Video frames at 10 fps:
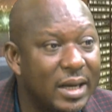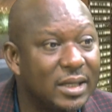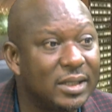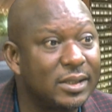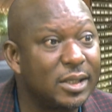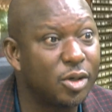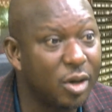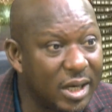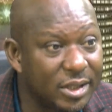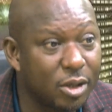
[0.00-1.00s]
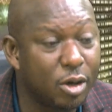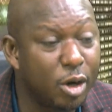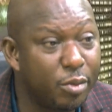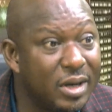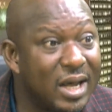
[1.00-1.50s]
it is the knowledge
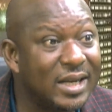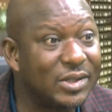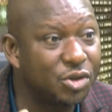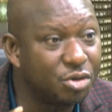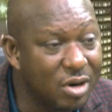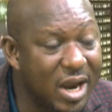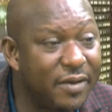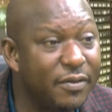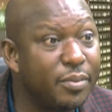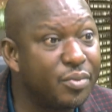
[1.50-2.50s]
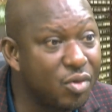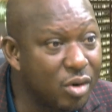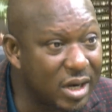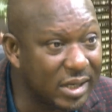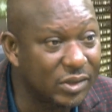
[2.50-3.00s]
economy that is driving
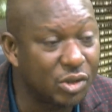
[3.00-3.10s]
progress,